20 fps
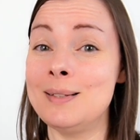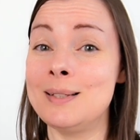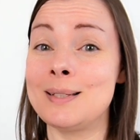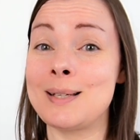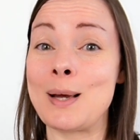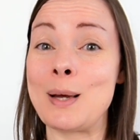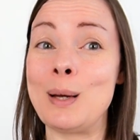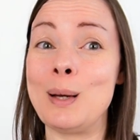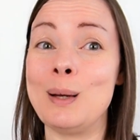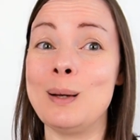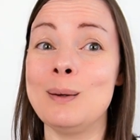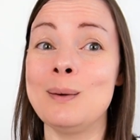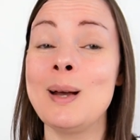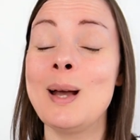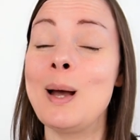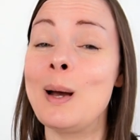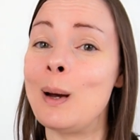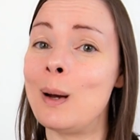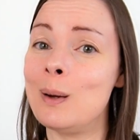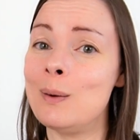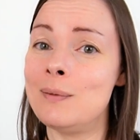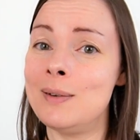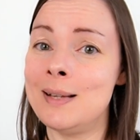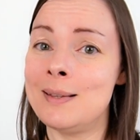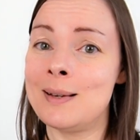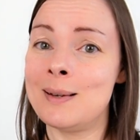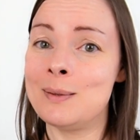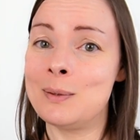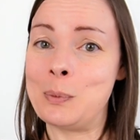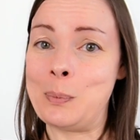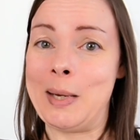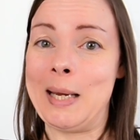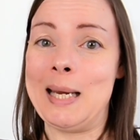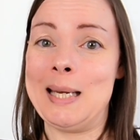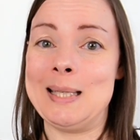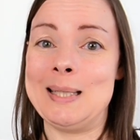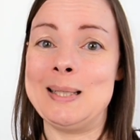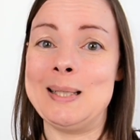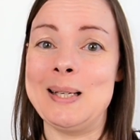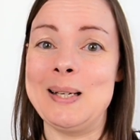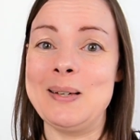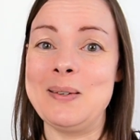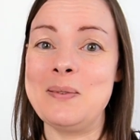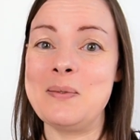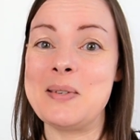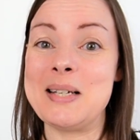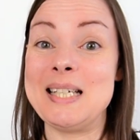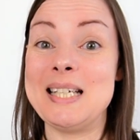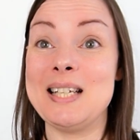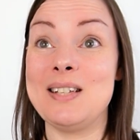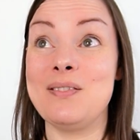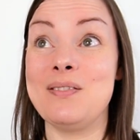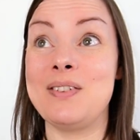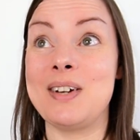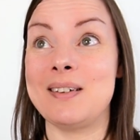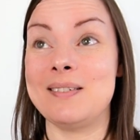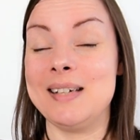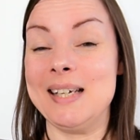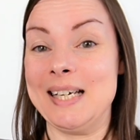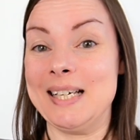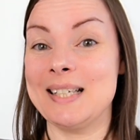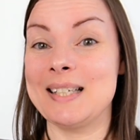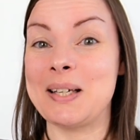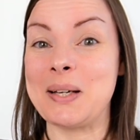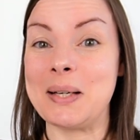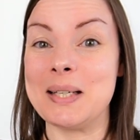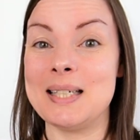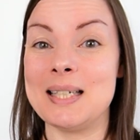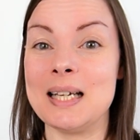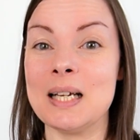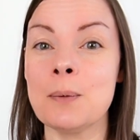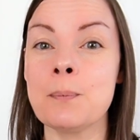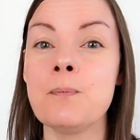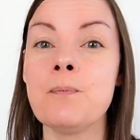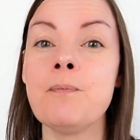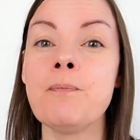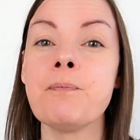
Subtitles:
so hopefully those will be here soon, which is very exciting.